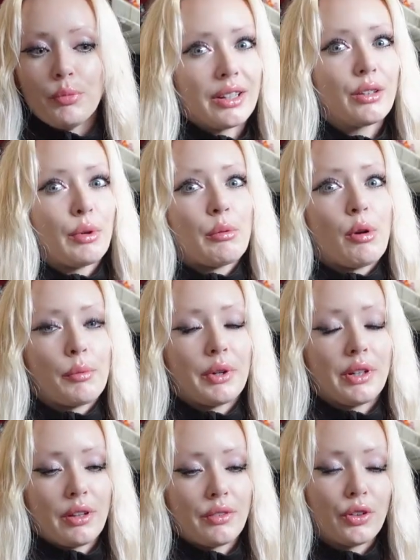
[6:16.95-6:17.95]
It's my mom and
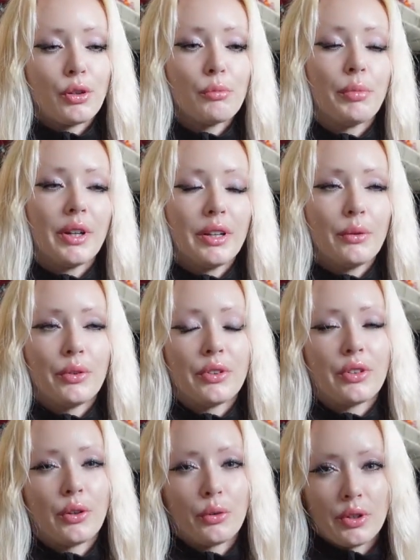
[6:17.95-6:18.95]
I love her, but it was
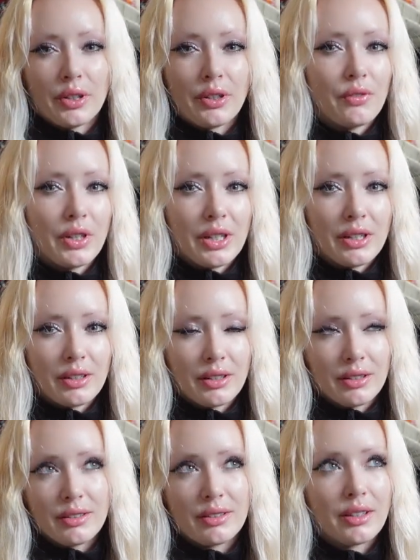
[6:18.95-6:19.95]
so inconvenient
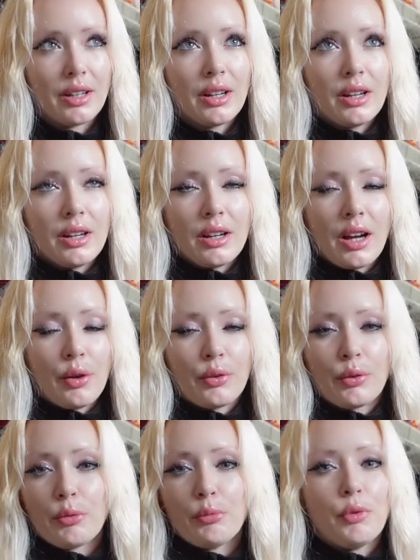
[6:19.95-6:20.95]
because I was
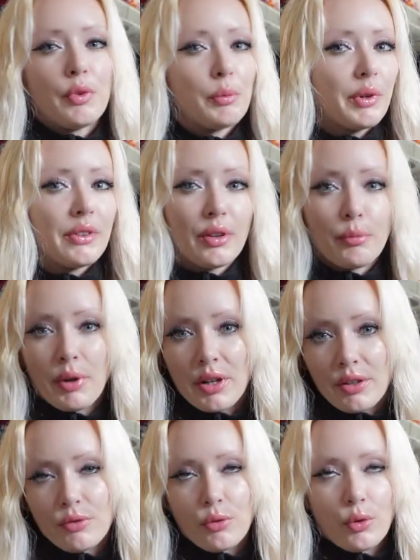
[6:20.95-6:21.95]
always moving my stuff back
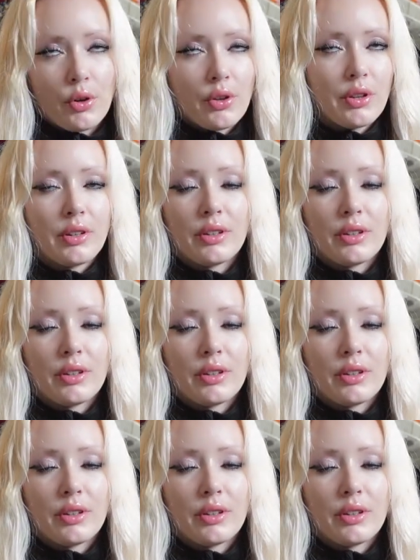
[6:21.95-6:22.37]
and forth.